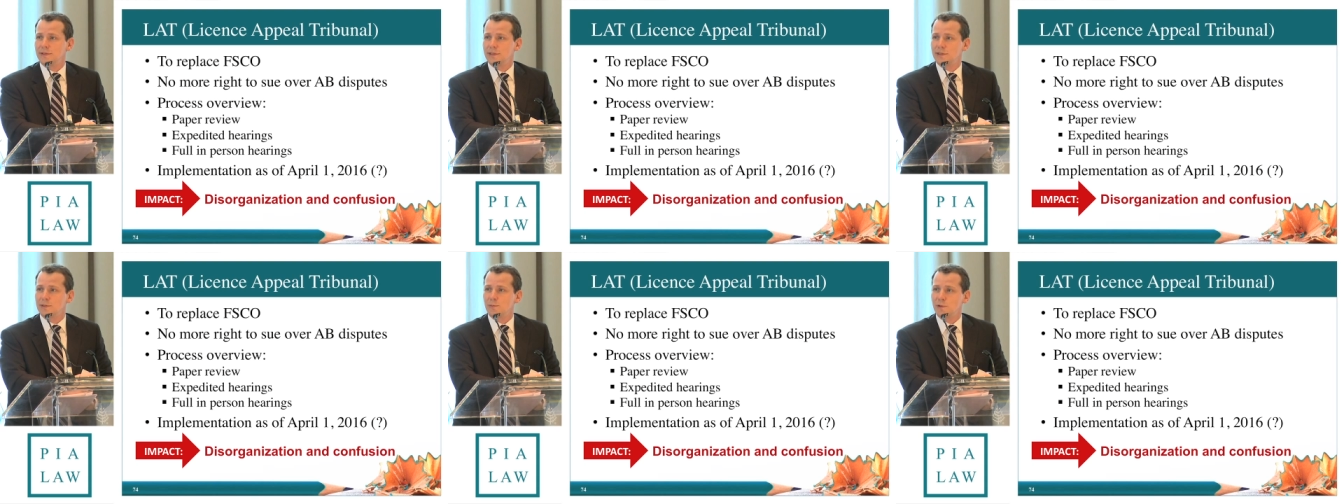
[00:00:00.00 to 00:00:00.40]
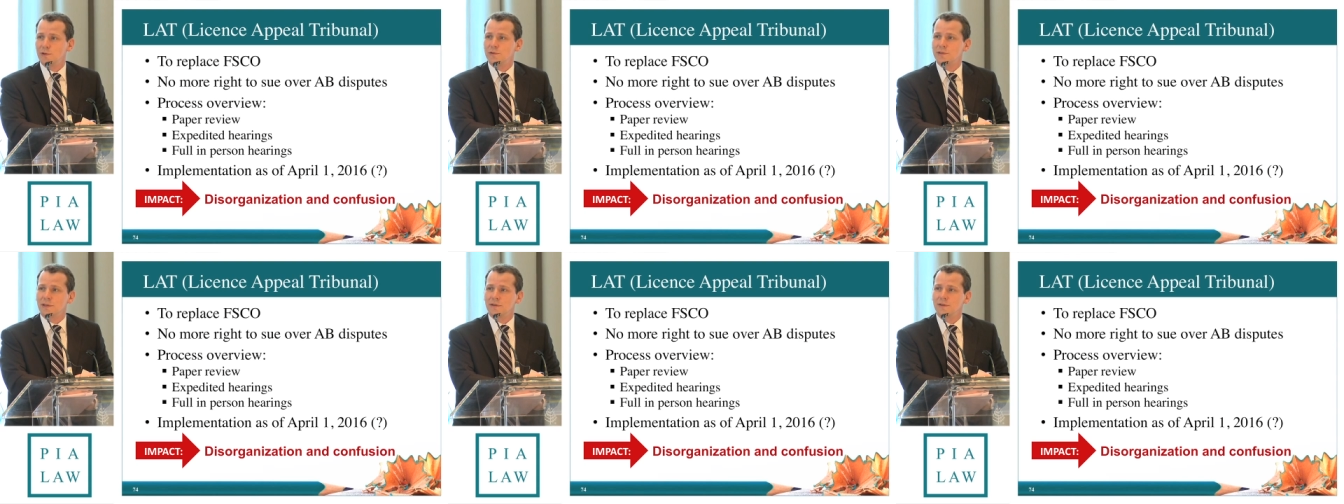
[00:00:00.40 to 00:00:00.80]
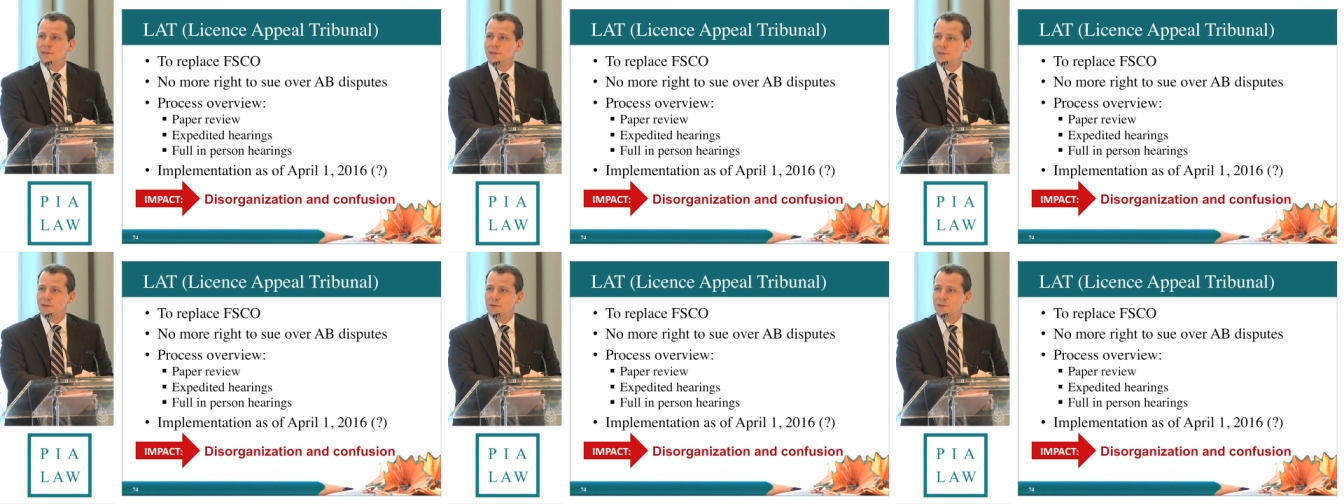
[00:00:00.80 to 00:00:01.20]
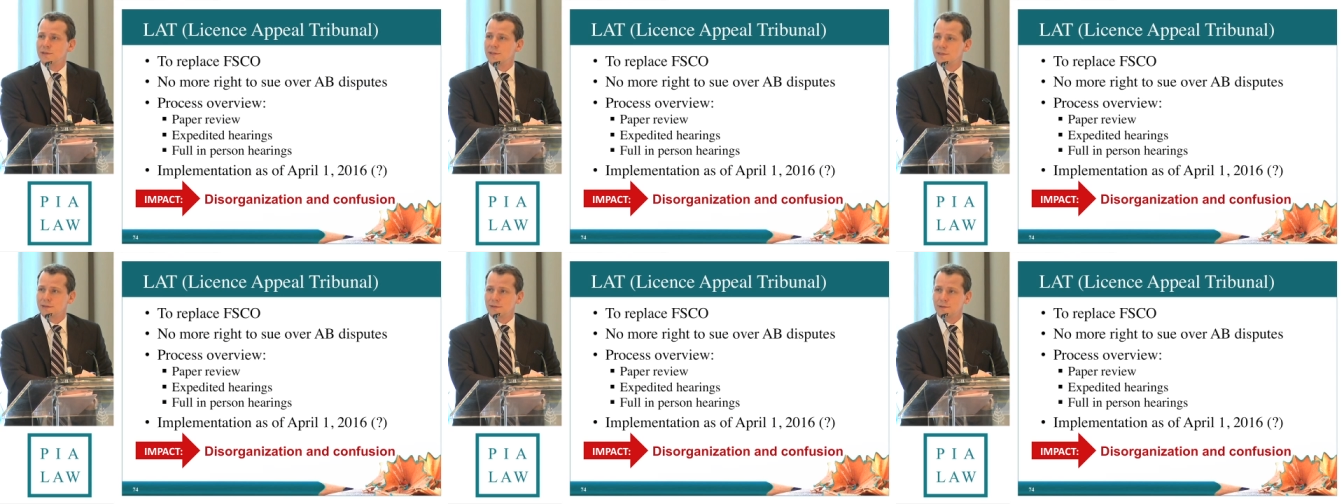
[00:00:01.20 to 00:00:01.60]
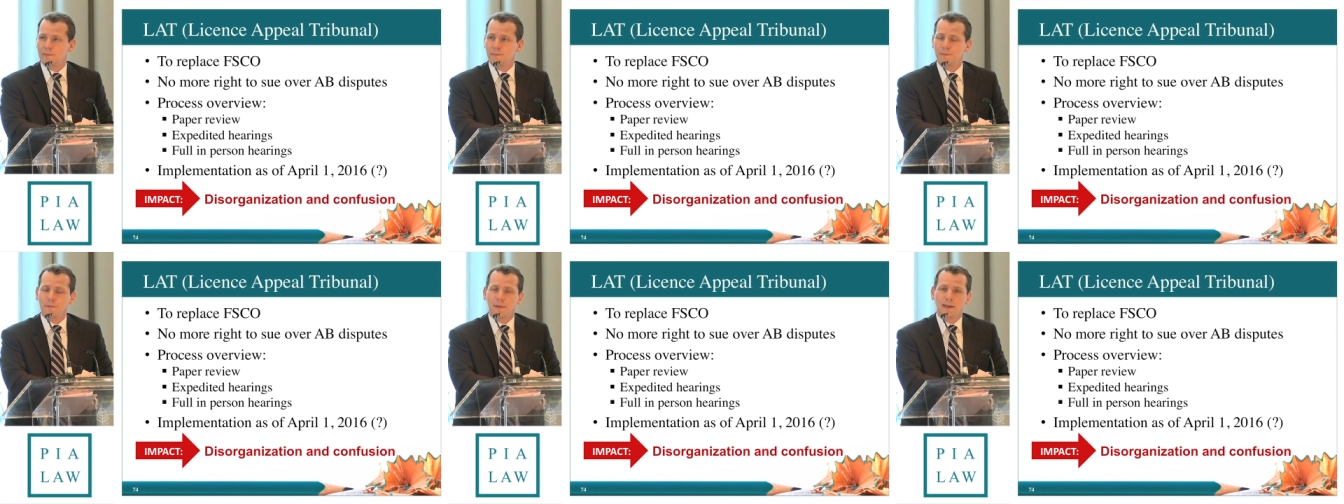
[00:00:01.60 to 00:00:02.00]
disputes under this new
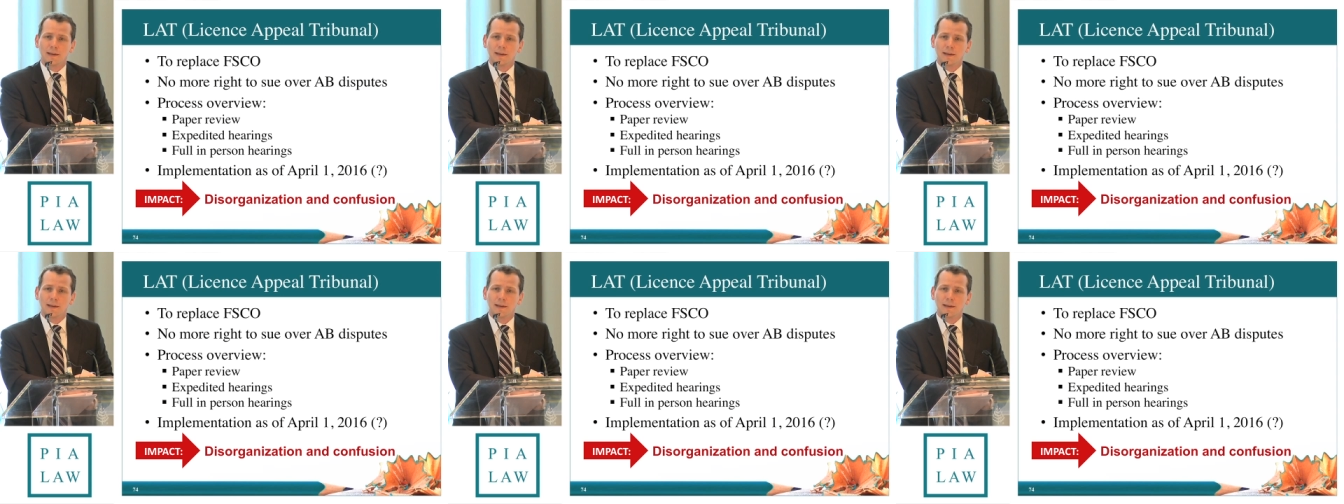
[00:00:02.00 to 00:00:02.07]
system.